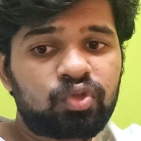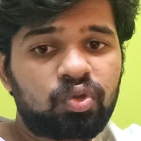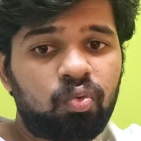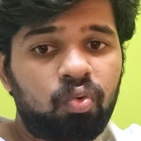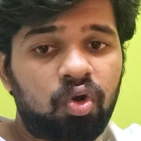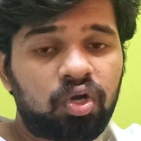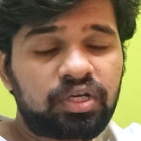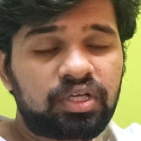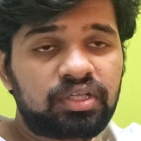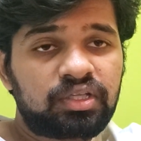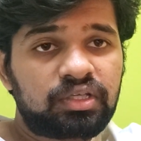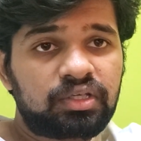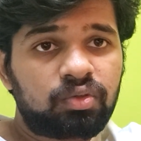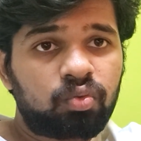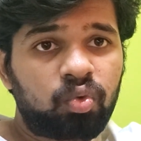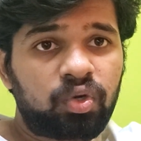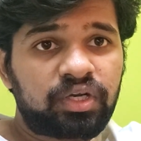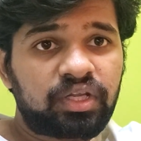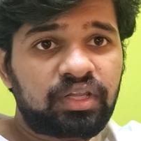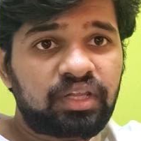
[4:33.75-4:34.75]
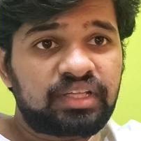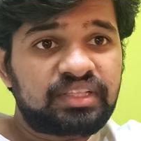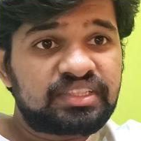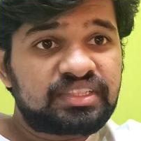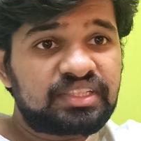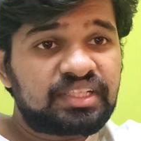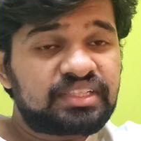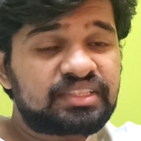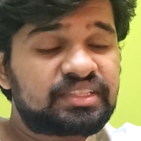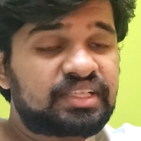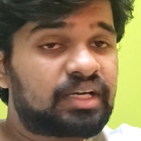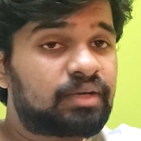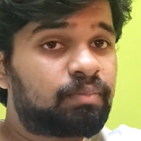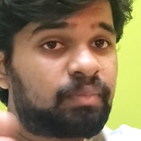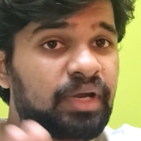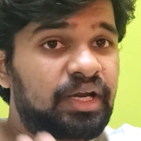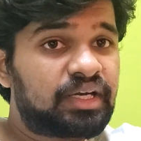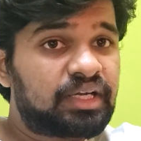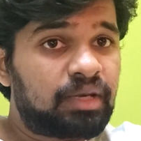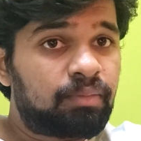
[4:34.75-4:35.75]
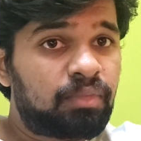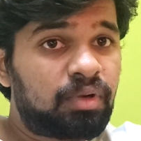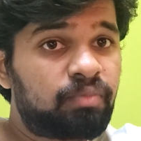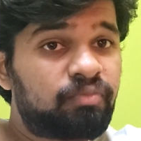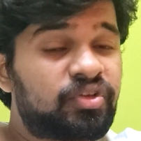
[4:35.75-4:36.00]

what are the incidents that might come